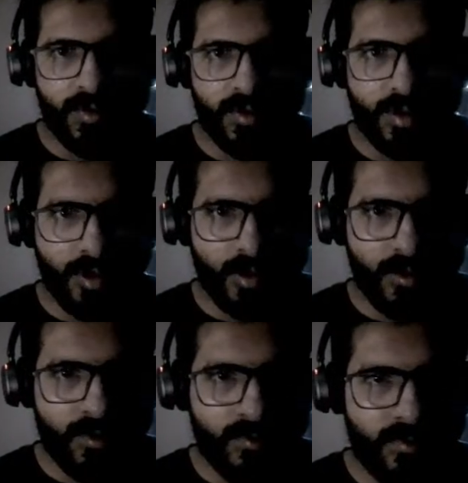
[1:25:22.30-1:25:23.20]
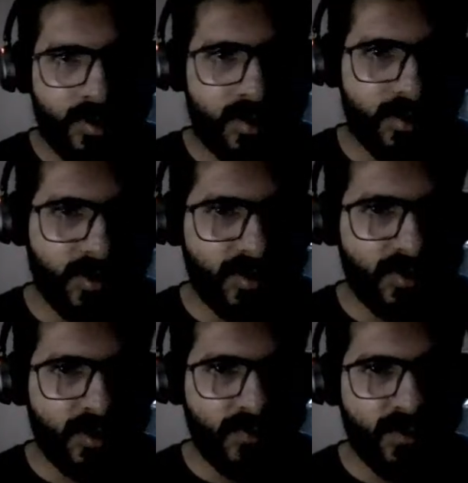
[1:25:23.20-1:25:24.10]
and we are doing this,
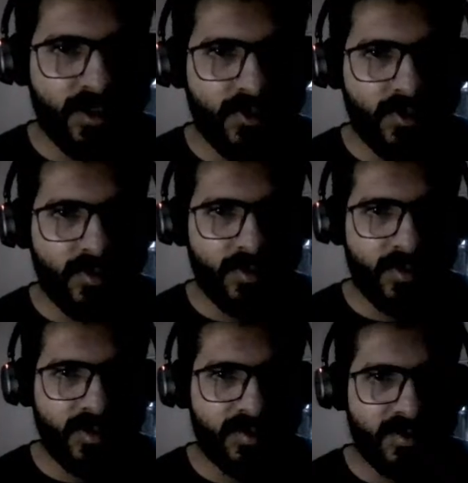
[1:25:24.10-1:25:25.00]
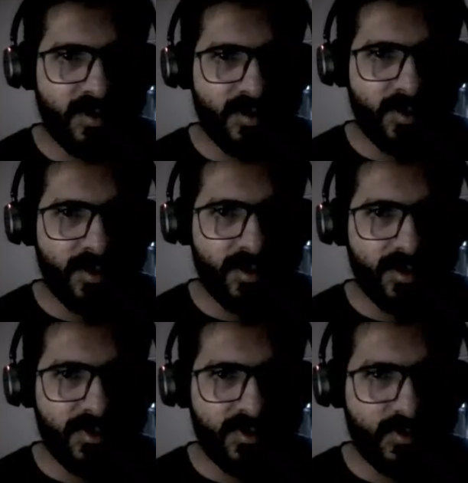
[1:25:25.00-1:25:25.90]
and we need to implement the methods.
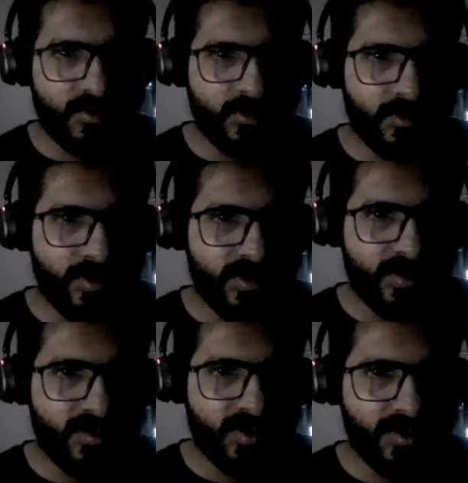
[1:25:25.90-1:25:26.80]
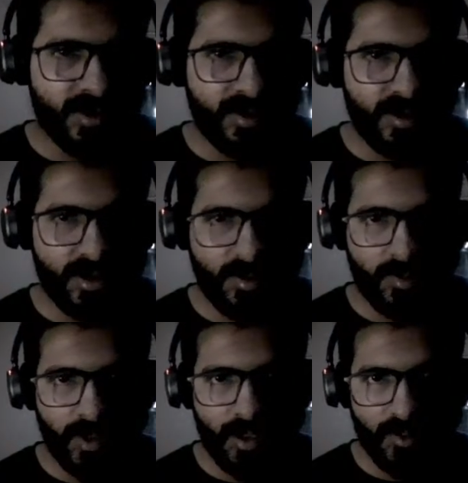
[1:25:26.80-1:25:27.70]
So I'll just implement the
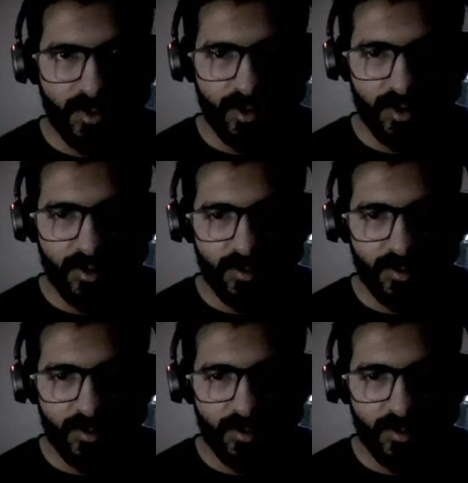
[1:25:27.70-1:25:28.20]
compare method.